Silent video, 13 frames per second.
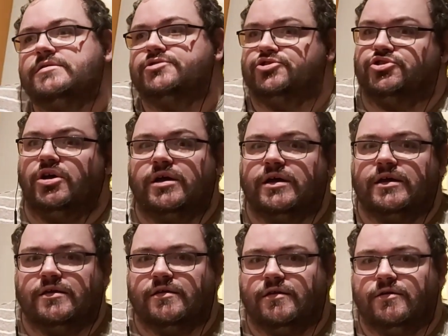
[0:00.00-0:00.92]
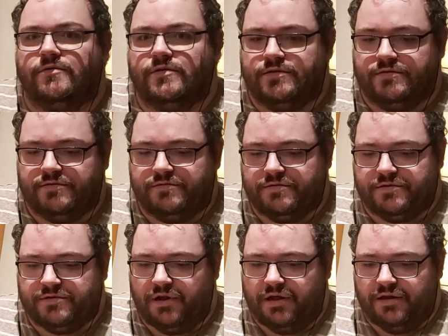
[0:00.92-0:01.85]
society.
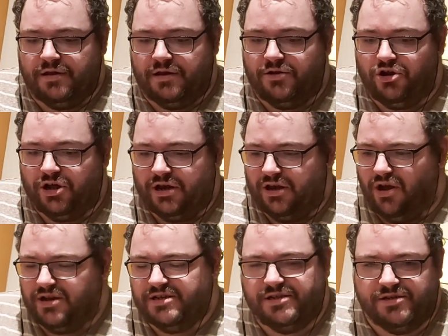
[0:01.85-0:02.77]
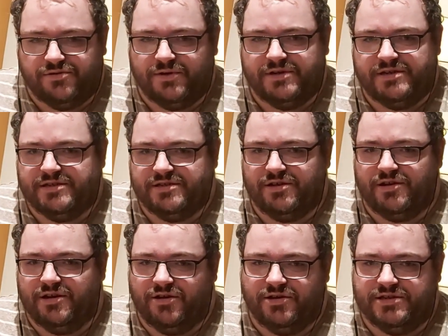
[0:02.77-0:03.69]
It's like they look like 1920s,
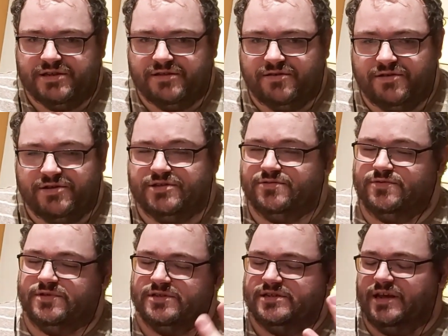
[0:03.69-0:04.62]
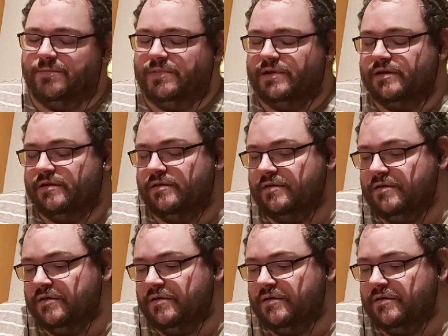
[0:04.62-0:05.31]
early 1930s with the Zeppelin.